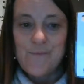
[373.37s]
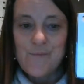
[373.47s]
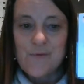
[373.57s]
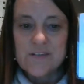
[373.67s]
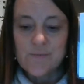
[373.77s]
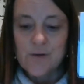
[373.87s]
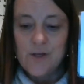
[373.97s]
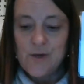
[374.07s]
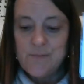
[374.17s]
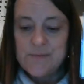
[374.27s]
with some
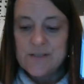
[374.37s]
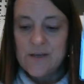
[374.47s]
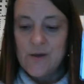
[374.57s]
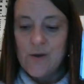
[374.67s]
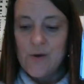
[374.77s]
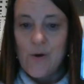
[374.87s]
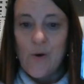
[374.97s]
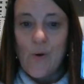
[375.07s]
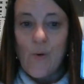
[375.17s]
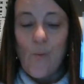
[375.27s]
cubes.
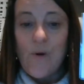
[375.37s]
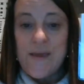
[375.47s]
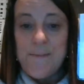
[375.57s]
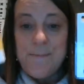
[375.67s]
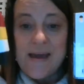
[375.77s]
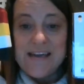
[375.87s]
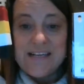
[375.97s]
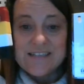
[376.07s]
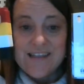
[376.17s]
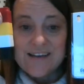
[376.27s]
We
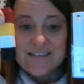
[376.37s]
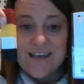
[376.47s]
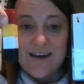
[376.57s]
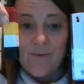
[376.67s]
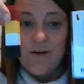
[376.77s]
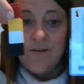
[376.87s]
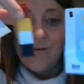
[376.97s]
made that tower